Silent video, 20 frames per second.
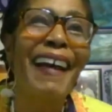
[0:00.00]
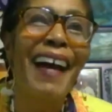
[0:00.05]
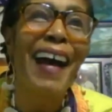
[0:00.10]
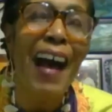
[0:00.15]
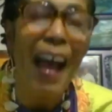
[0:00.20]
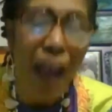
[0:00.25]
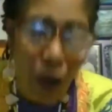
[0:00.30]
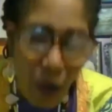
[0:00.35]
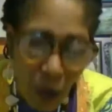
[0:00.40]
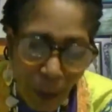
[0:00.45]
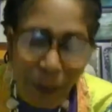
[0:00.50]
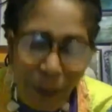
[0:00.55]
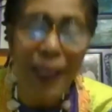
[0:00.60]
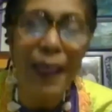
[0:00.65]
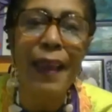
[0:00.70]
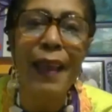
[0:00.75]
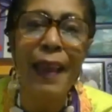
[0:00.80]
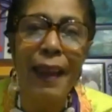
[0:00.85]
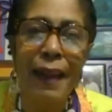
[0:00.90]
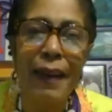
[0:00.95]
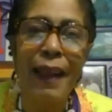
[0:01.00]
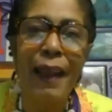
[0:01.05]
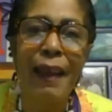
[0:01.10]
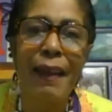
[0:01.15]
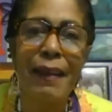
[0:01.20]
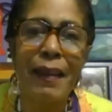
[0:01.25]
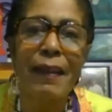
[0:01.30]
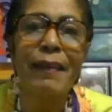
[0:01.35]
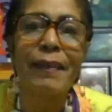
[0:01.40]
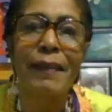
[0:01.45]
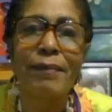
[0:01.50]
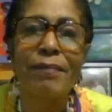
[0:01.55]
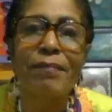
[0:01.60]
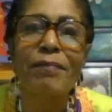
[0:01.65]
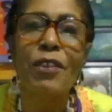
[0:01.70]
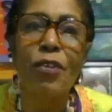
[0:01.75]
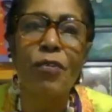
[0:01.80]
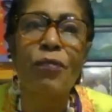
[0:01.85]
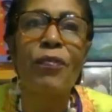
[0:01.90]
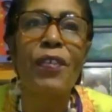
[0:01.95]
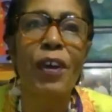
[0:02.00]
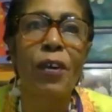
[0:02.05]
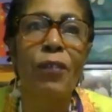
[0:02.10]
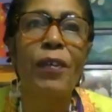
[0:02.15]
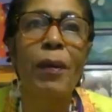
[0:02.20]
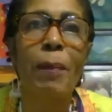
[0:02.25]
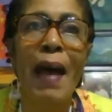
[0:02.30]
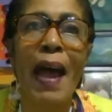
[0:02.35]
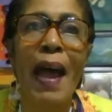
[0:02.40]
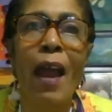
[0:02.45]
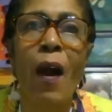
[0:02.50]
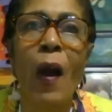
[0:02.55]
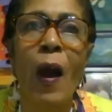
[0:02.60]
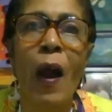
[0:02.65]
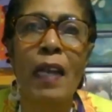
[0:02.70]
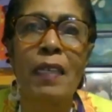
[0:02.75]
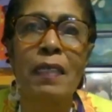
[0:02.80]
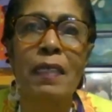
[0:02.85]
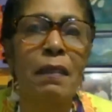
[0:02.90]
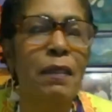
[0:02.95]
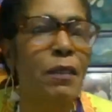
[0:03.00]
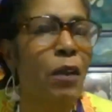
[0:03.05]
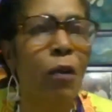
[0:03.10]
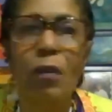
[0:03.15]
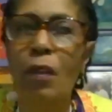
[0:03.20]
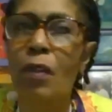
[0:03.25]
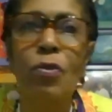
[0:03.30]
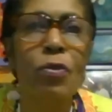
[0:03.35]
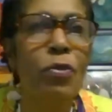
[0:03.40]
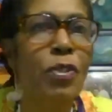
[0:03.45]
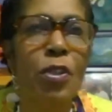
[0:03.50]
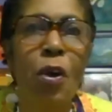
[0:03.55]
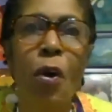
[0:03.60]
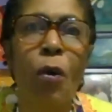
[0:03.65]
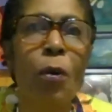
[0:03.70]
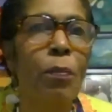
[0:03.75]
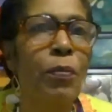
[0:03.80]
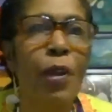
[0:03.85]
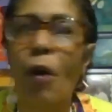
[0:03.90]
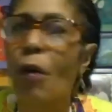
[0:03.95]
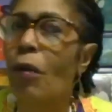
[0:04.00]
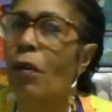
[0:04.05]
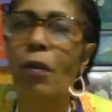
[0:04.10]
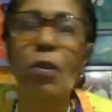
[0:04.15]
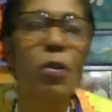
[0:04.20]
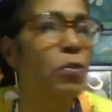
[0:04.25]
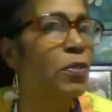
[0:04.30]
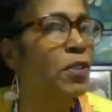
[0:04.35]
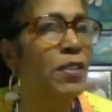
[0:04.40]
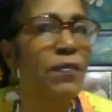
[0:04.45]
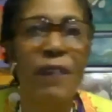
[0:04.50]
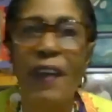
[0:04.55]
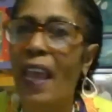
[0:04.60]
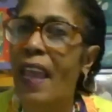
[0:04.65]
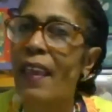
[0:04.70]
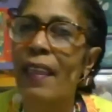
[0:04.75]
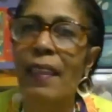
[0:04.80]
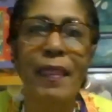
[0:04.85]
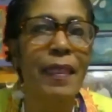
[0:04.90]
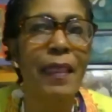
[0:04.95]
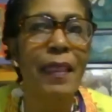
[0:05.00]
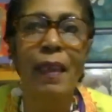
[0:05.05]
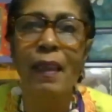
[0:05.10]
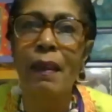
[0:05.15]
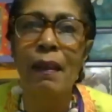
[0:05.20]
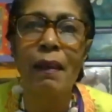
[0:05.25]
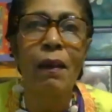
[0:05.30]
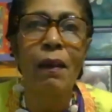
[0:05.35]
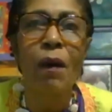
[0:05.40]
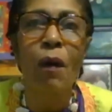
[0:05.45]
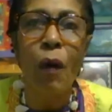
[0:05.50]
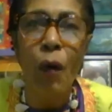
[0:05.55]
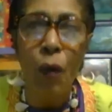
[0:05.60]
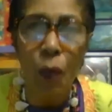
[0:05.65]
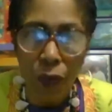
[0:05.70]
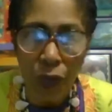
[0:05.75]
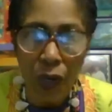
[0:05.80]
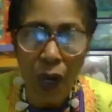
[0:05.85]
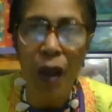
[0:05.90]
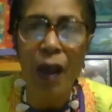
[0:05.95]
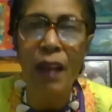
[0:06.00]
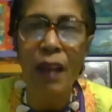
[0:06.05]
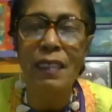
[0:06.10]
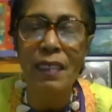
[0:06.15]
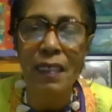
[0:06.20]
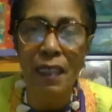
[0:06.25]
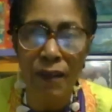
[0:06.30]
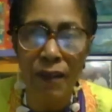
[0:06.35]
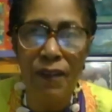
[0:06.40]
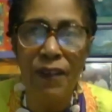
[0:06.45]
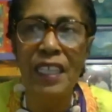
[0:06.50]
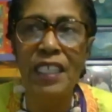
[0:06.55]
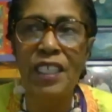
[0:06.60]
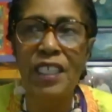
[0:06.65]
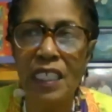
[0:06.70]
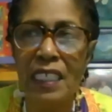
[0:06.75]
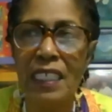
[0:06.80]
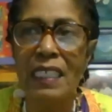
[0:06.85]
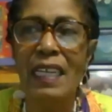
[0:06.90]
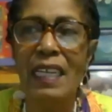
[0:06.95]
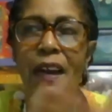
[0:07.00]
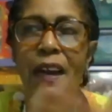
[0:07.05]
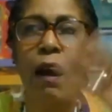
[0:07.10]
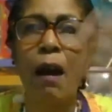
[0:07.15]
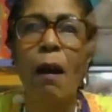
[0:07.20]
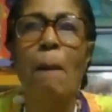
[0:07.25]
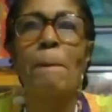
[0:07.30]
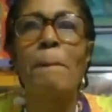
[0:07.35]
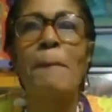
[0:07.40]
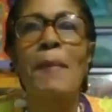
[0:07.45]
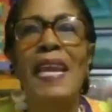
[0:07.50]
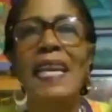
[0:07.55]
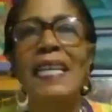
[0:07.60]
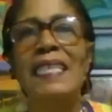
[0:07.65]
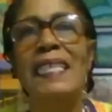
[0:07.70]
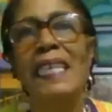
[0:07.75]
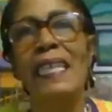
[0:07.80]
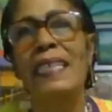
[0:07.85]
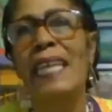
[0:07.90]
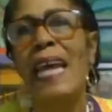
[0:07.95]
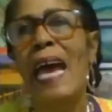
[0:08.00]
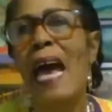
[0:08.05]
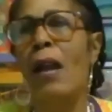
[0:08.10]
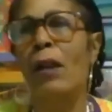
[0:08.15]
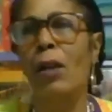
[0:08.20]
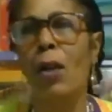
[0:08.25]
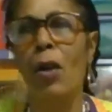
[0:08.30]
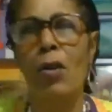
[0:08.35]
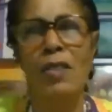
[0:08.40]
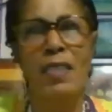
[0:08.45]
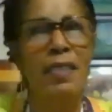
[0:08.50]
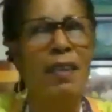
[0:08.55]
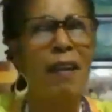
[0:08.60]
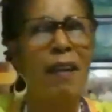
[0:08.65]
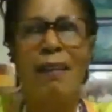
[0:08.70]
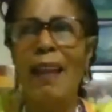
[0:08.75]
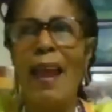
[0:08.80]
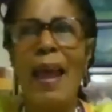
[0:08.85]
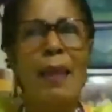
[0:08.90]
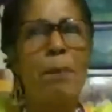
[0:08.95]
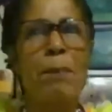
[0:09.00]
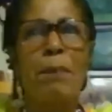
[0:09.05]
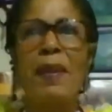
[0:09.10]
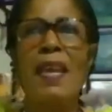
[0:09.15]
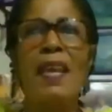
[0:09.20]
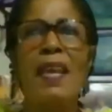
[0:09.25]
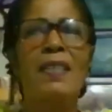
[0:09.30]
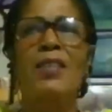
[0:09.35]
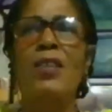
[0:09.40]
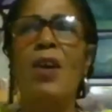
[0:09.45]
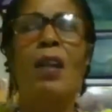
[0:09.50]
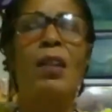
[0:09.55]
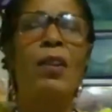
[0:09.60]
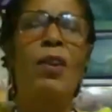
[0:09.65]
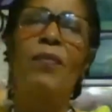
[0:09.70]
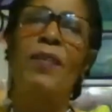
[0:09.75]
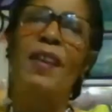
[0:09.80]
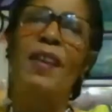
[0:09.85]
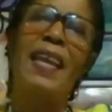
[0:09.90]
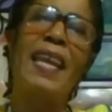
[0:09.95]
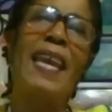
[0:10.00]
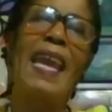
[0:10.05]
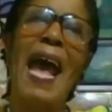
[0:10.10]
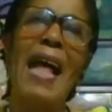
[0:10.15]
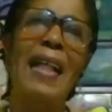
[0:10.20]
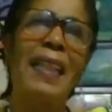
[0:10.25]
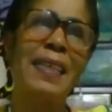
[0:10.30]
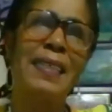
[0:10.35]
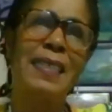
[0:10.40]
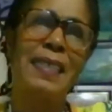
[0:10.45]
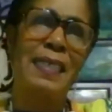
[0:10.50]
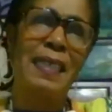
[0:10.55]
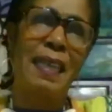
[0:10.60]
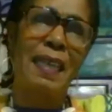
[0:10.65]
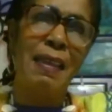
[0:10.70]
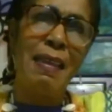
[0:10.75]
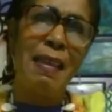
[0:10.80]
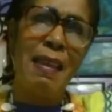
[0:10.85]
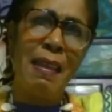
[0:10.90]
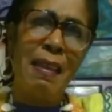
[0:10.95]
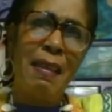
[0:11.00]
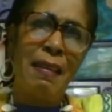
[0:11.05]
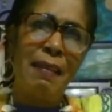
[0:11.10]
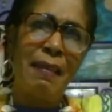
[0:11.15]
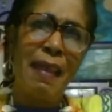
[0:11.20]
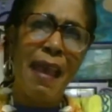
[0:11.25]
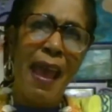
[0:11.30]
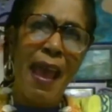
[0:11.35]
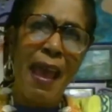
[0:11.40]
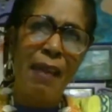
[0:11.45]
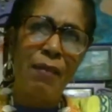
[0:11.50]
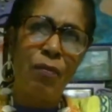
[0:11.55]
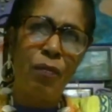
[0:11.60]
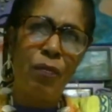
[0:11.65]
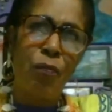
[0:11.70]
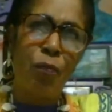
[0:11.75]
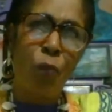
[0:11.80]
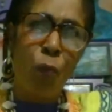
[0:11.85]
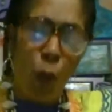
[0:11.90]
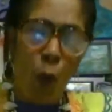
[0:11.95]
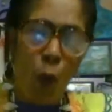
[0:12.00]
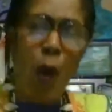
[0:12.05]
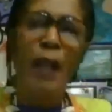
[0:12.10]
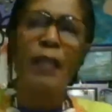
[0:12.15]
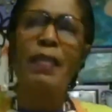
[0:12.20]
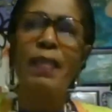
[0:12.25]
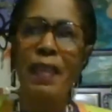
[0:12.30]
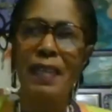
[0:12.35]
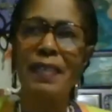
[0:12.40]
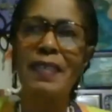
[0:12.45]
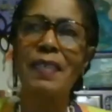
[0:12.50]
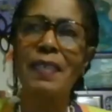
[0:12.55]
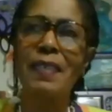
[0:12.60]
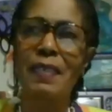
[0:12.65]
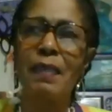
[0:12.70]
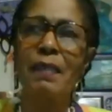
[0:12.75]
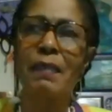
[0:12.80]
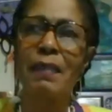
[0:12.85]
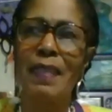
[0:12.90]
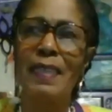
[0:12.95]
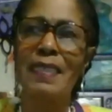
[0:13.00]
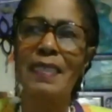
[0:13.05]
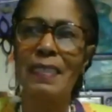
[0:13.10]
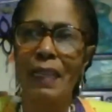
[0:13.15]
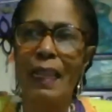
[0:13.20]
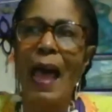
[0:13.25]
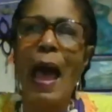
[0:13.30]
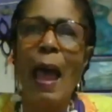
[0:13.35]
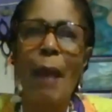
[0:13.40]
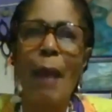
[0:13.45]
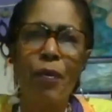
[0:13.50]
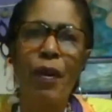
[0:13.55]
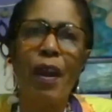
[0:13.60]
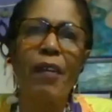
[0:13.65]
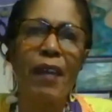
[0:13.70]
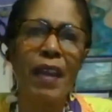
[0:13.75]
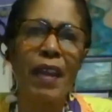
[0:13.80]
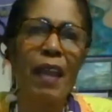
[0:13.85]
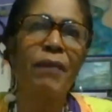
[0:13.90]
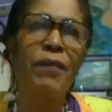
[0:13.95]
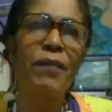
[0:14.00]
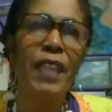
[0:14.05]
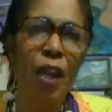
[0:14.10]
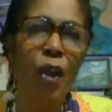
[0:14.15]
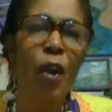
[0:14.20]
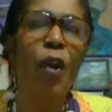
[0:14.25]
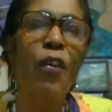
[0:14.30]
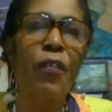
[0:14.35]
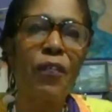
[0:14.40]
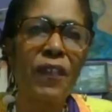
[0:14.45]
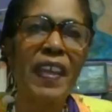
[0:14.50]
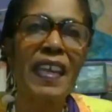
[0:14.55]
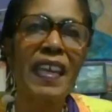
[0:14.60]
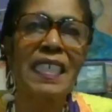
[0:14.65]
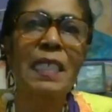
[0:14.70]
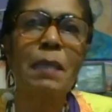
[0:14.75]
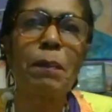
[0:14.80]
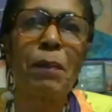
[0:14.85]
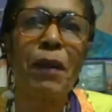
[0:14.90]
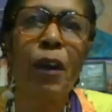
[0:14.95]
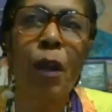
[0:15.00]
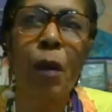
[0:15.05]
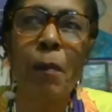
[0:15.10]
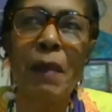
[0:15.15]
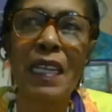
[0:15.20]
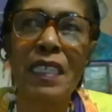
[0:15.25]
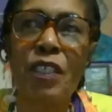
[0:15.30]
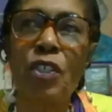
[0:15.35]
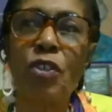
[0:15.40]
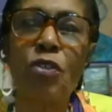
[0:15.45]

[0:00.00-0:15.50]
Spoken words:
I hope that you feel from my heart. Don't lose hope. Don't lose faith. Hold on to the vision. There are amazing downloads. There are light beings all over the galaxy that want this library of the Earth experiment to